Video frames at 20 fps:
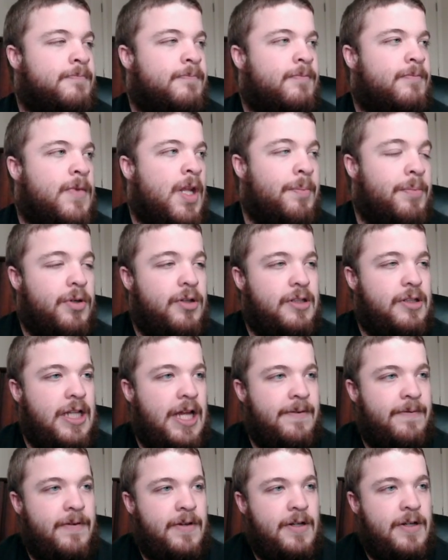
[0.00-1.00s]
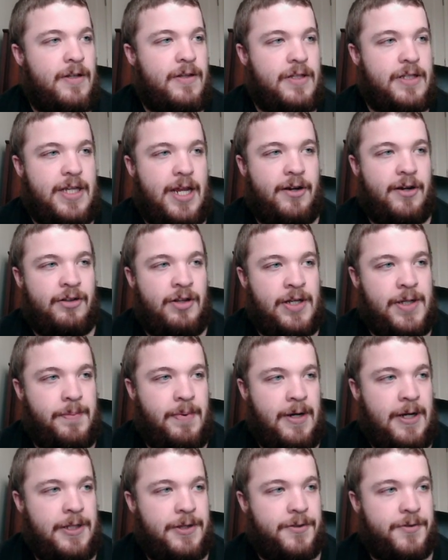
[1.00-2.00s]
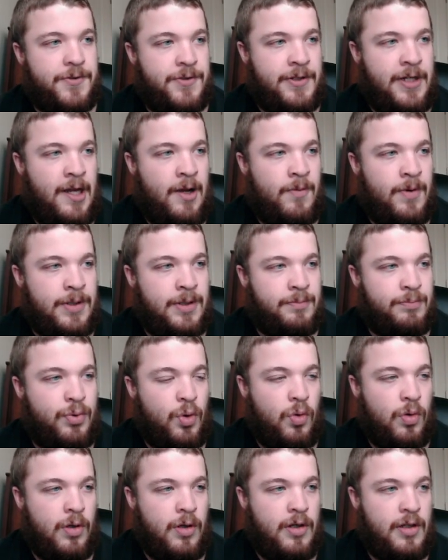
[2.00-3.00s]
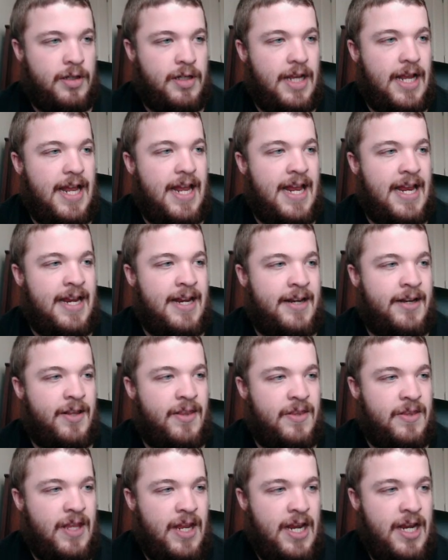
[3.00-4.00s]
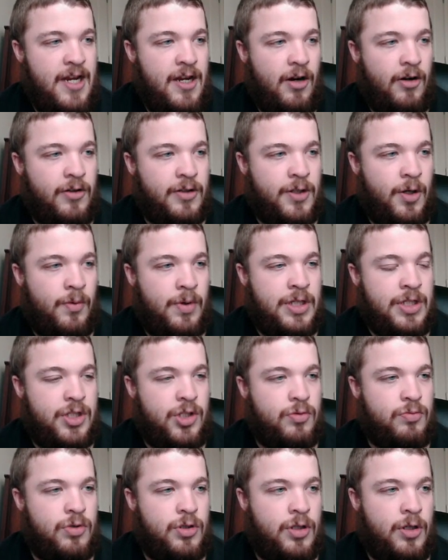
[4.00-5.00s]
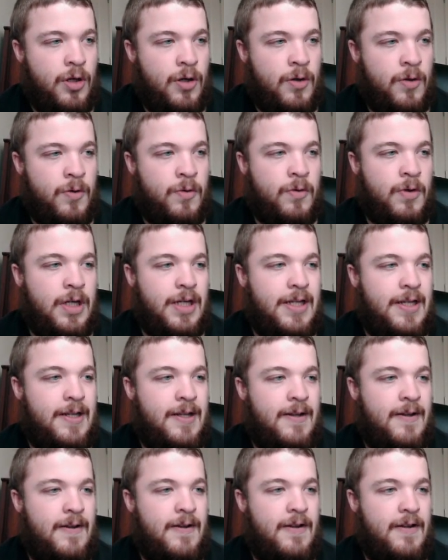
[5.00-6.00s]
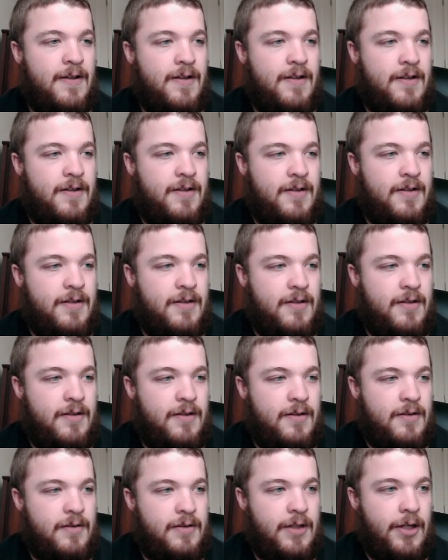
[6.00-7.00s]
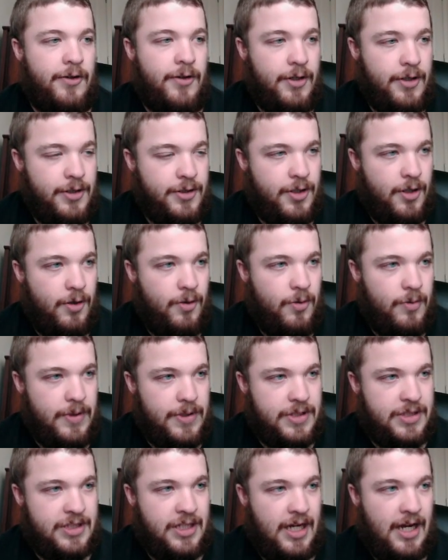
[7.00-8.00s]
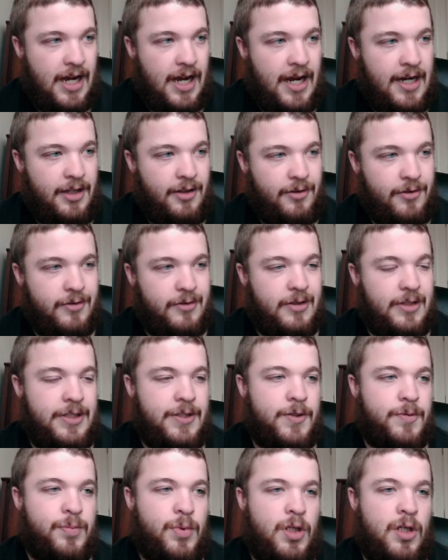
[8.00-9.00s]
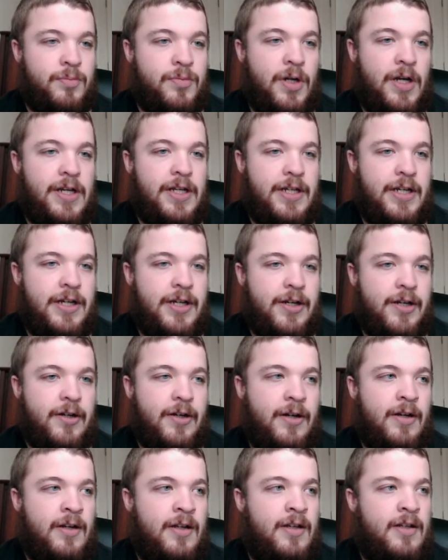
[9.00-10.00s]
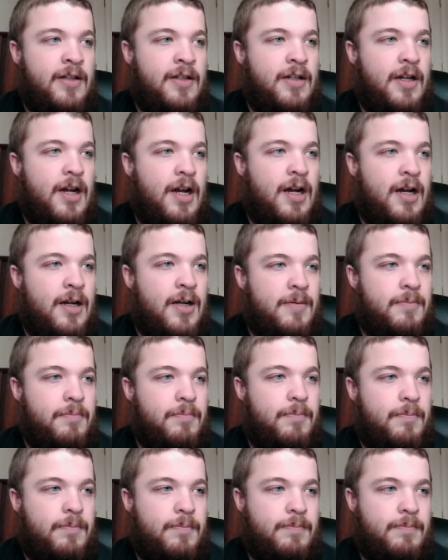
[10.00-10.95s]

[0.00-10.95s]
Number 11, the Carolina Panthers are now on the board, and they are going to go. They're going to go with Tyler Linderbaum right here. A